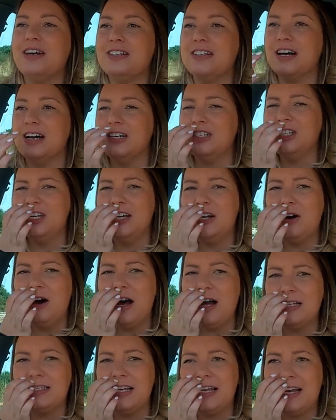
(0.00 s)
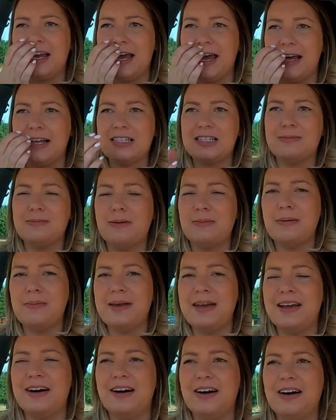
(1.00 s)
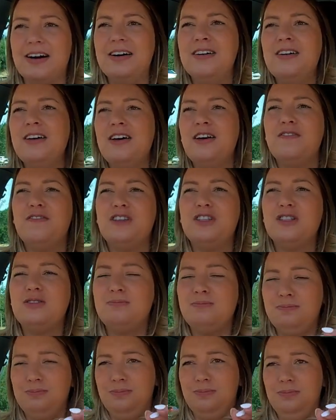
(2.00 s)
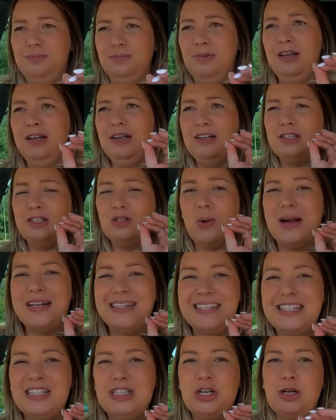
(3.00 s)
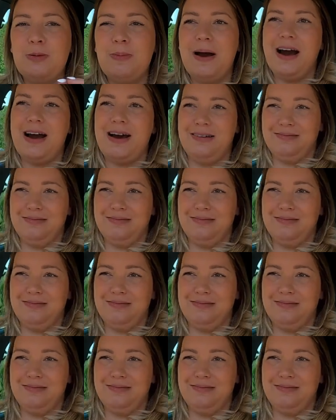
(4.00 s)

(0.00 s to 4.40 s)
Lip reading: spotted her. She got her tickets to Mamma Mia for £22.